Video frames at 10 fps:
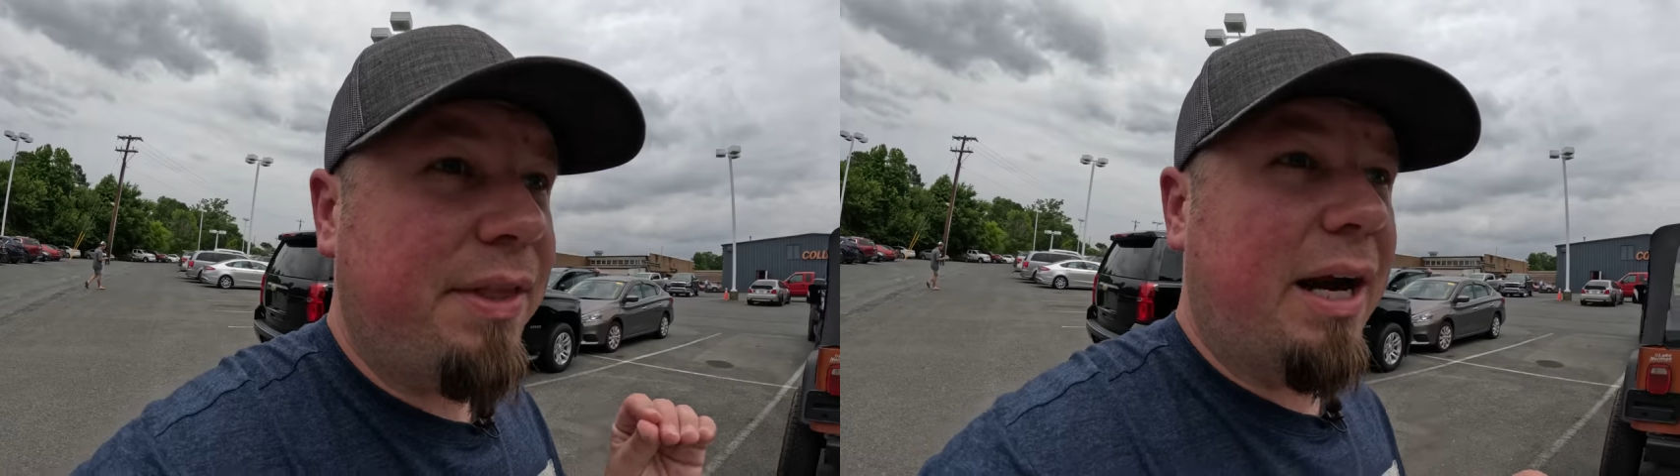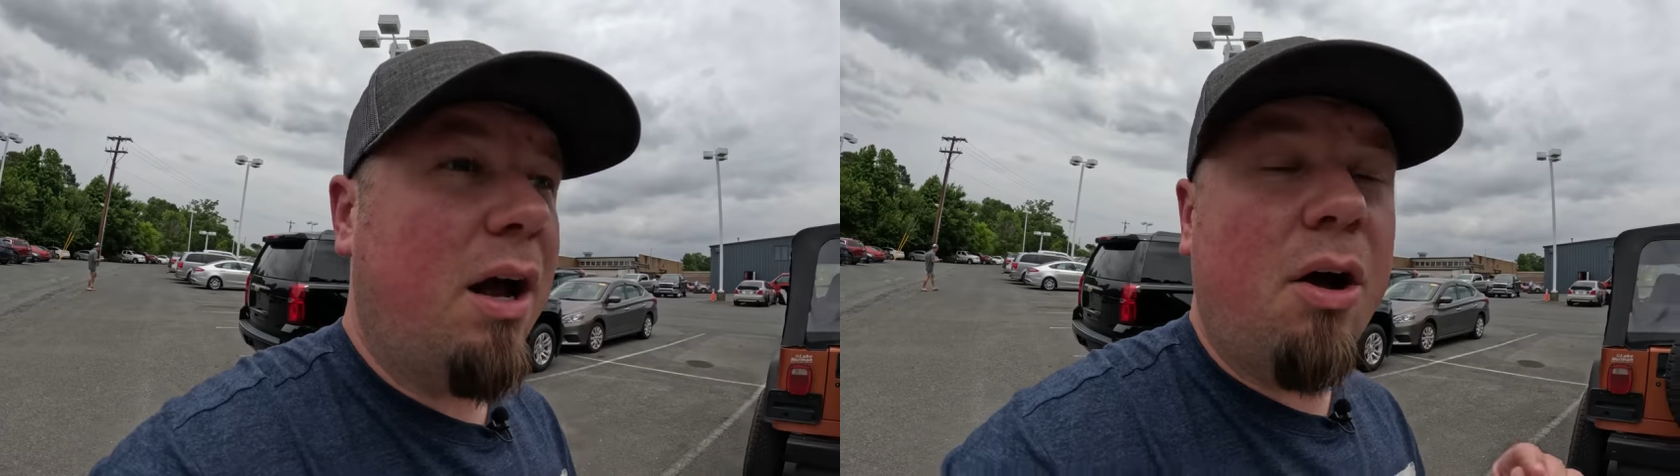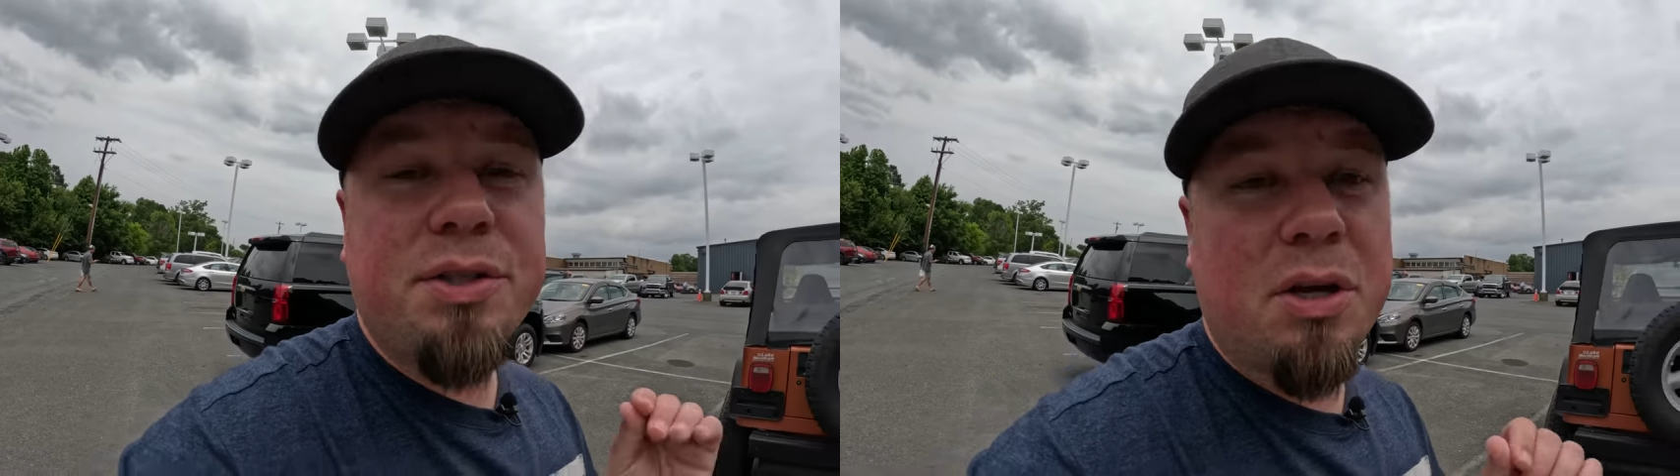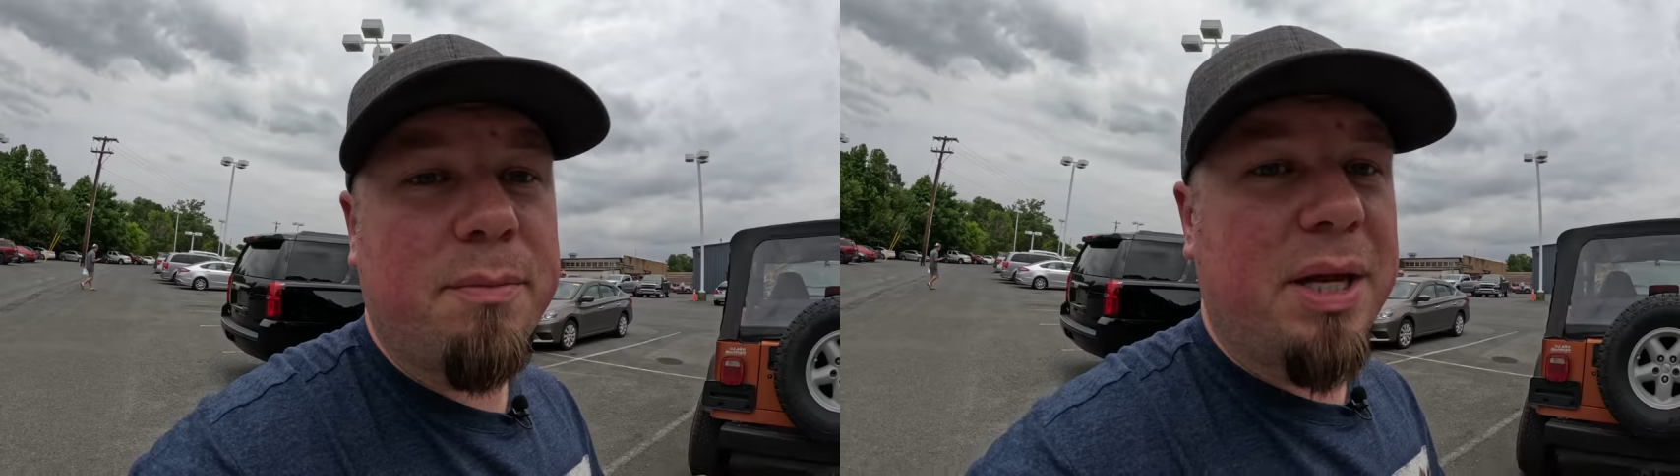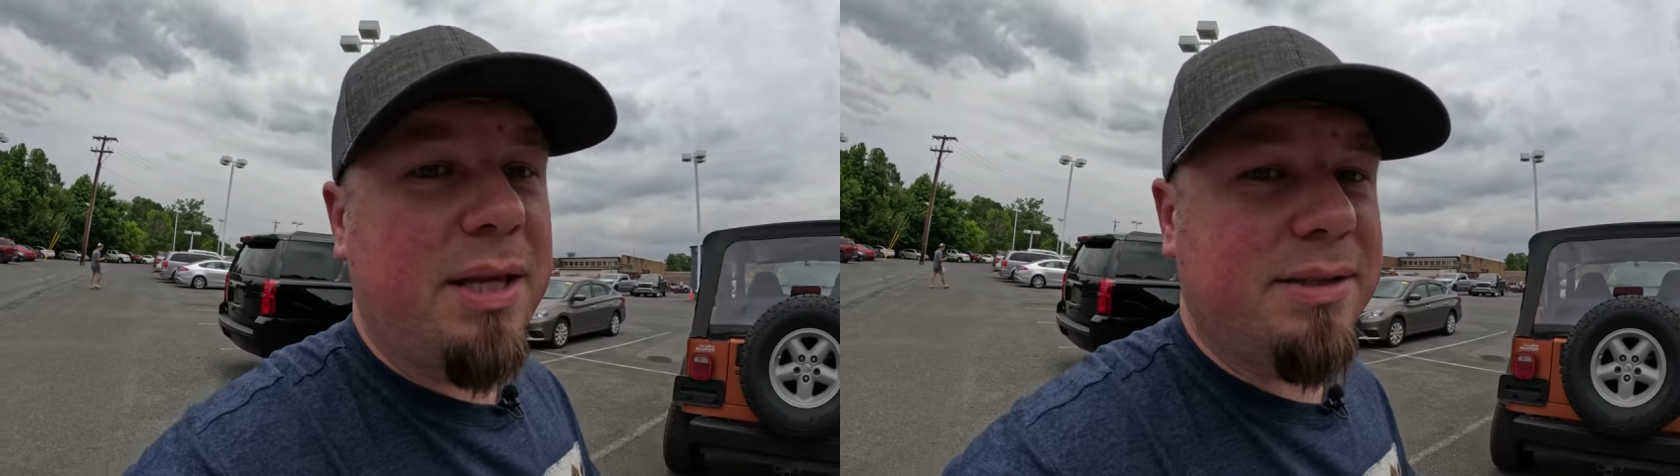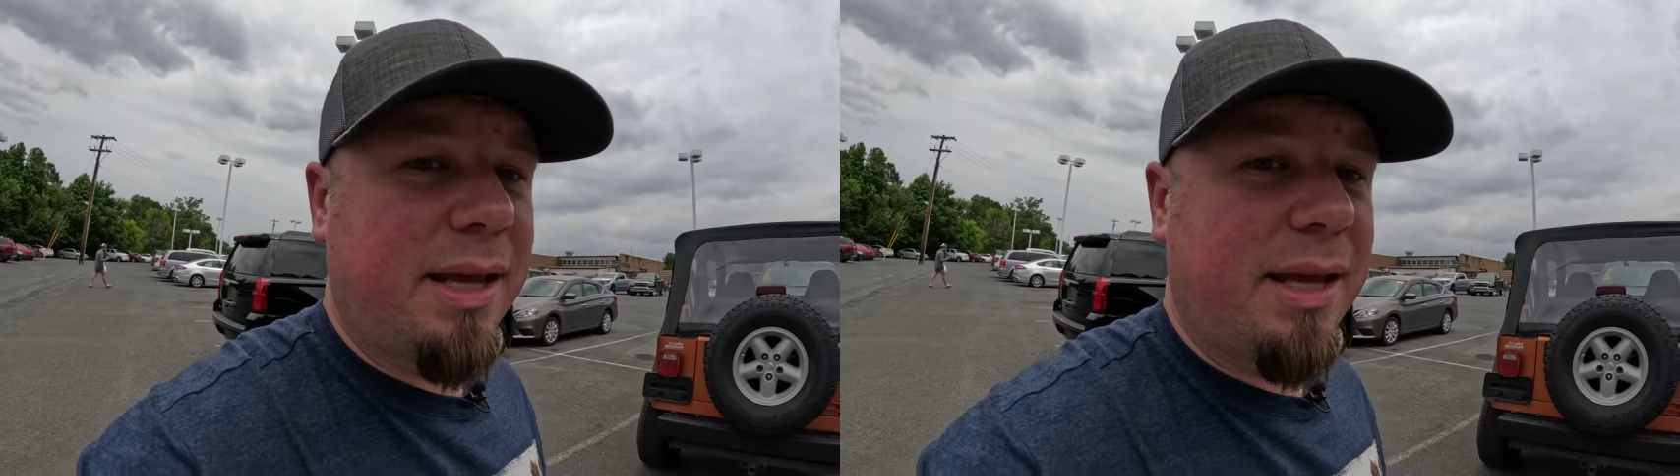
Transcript: That also means